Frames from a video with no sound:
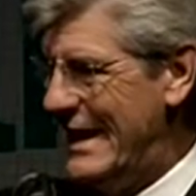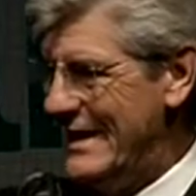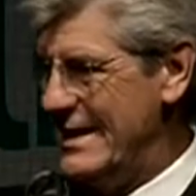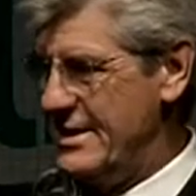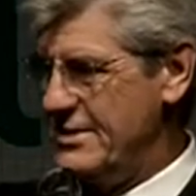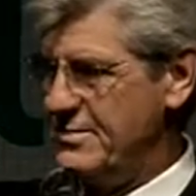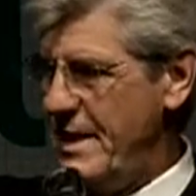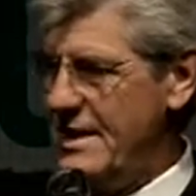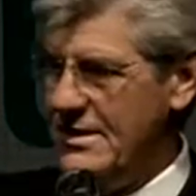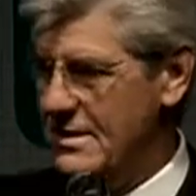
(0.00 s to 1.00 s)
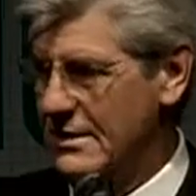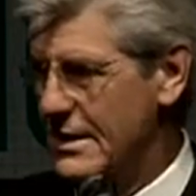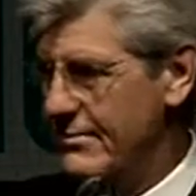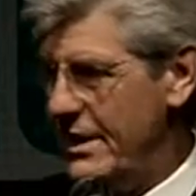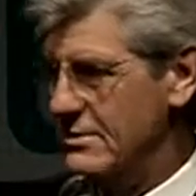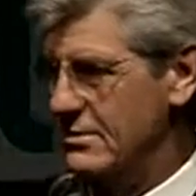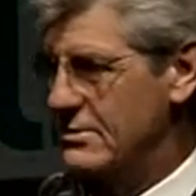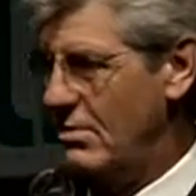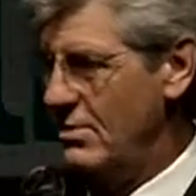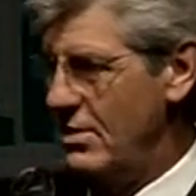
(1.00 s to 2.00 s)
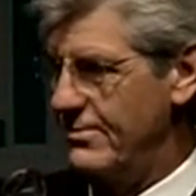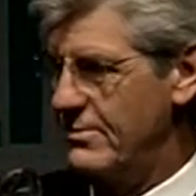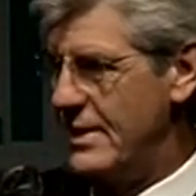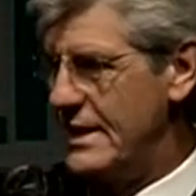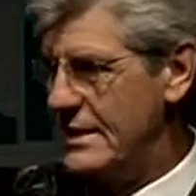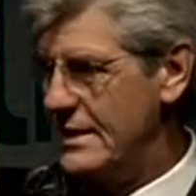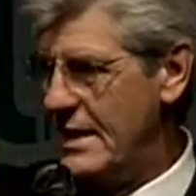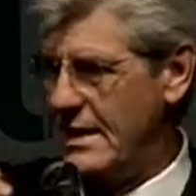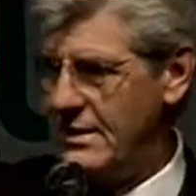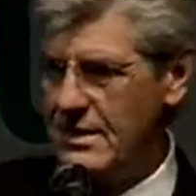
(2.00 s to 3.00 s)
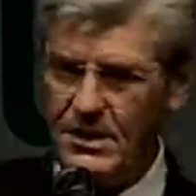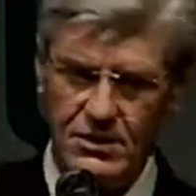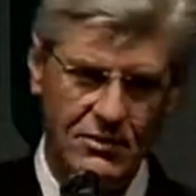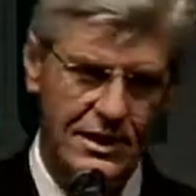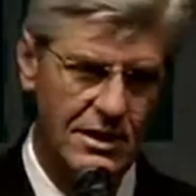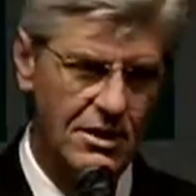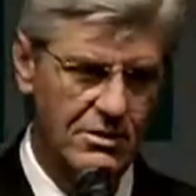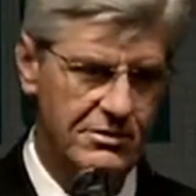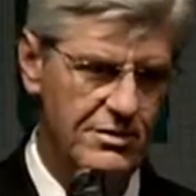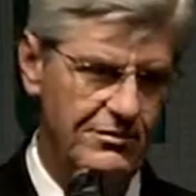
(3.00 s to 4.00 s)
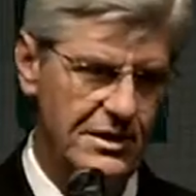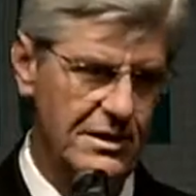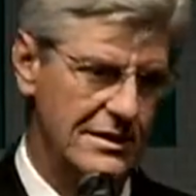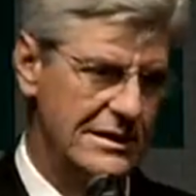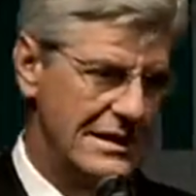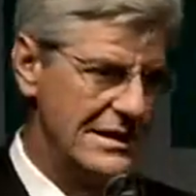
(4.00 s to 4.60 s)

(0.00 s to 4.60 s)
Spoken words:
I think expanding a medical corridor from Rankin County all the way to Hawkinsville